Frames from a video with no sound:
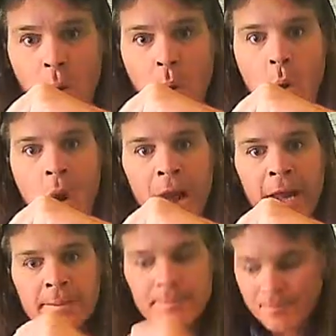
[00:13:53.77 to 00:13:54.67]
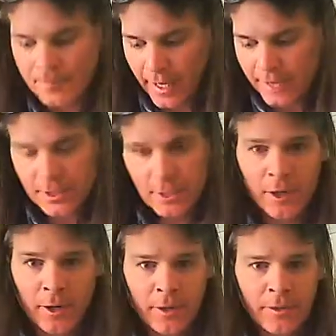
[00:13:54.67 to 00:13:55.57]
And that's a
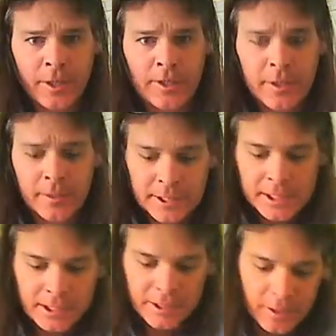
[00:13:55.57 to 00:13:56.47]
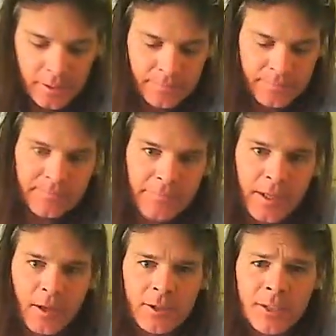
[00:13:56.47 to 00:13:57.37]
currant right there. So as long
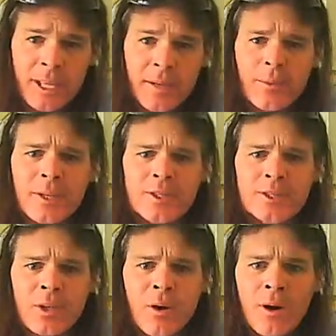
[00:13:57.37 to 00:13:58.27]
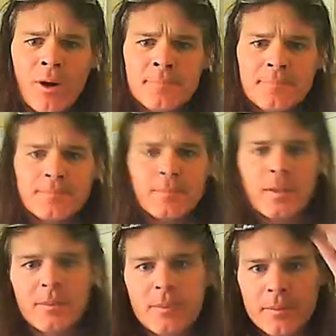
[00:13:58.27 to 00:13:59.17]
as you keep with the star, you're
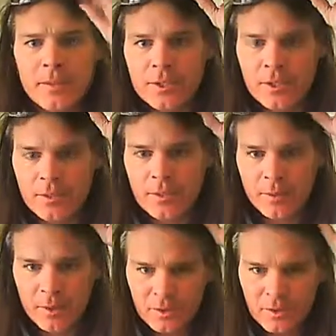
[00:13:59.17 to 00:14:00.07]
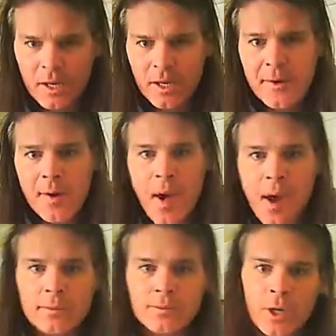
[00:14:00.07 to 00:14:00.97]
pretty much going to know. Most
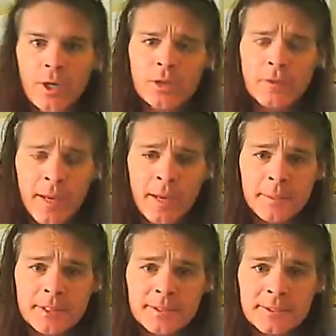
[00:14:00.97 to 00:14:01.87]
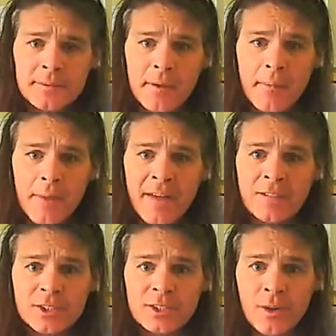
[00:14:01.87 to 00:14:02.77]
rose families have a
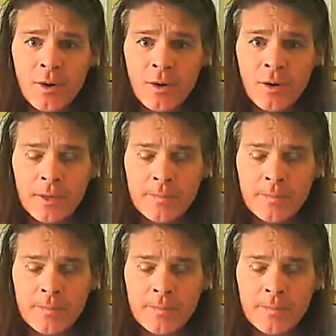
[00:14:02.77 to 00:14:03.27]
star on it,